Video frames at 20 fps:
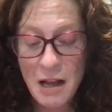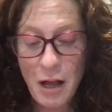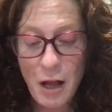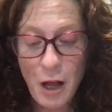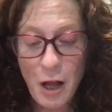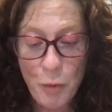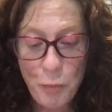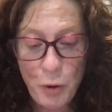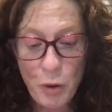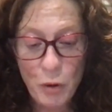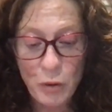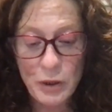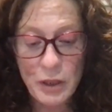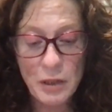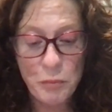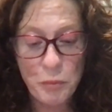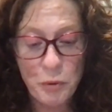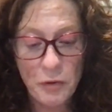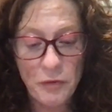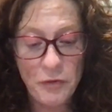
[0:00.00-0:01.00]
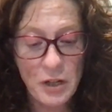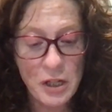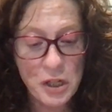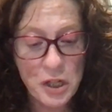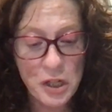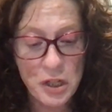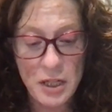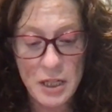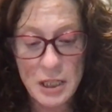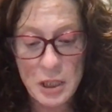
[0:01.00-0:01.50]
upholding
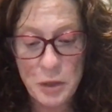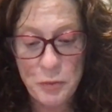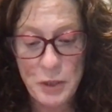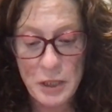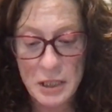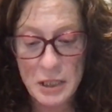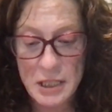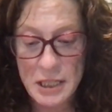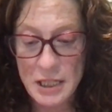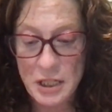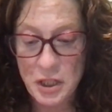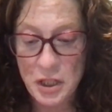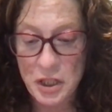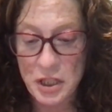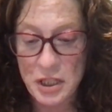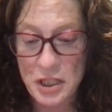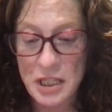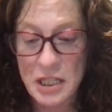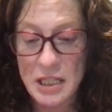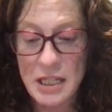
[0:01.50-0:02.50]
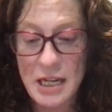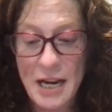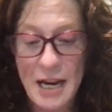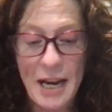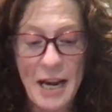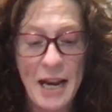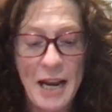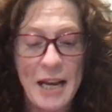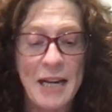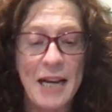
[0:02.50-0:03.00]
professional expectations,
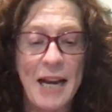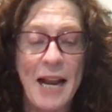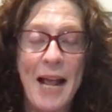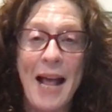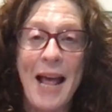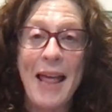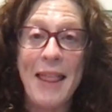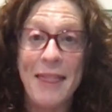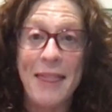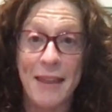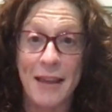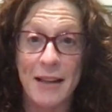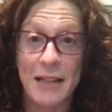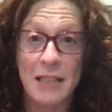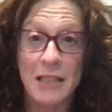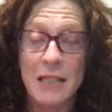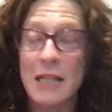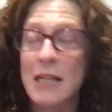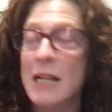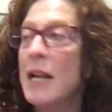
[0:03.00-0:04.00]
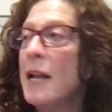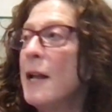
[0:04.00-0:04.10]
and ethics?